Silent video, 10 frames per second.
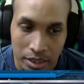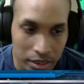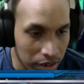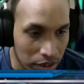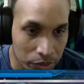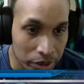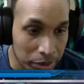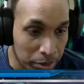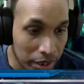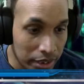It already
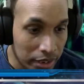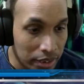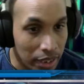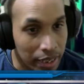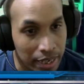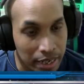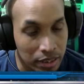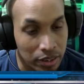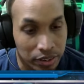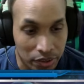played it, and
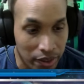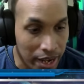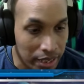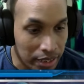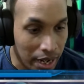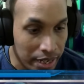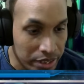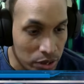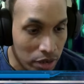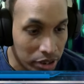on the other hand, I
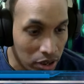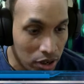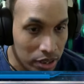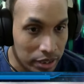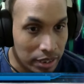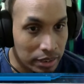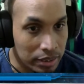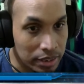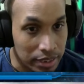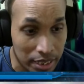do have a card that
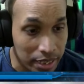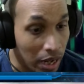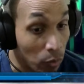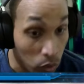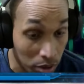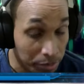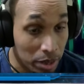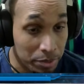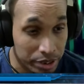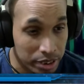the AI won't be
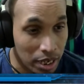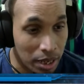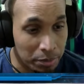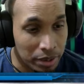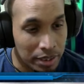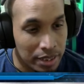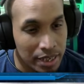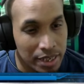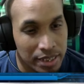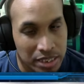able to stop.
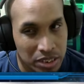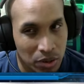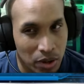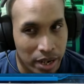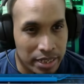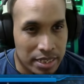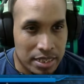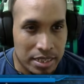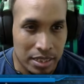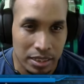So I
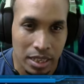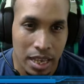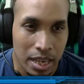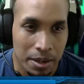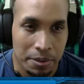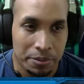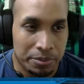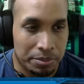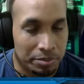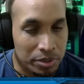still have,
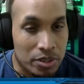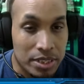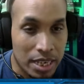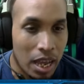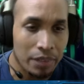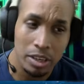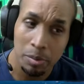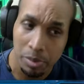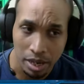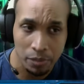you could say I have the
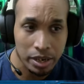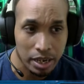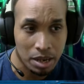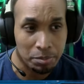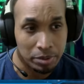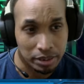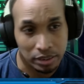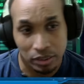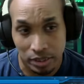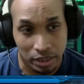upper hand right now, but
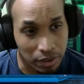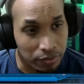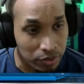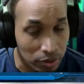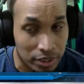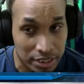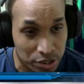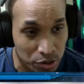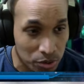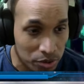if you look at the
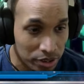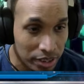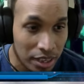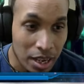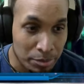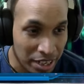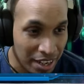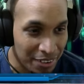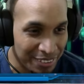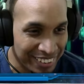score, I'm
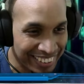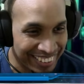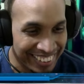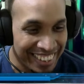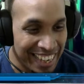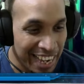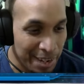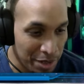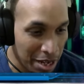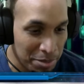down. I'm
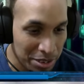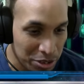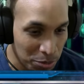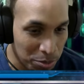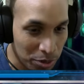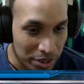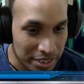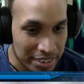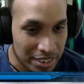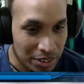down by 2
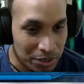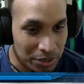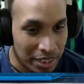points, so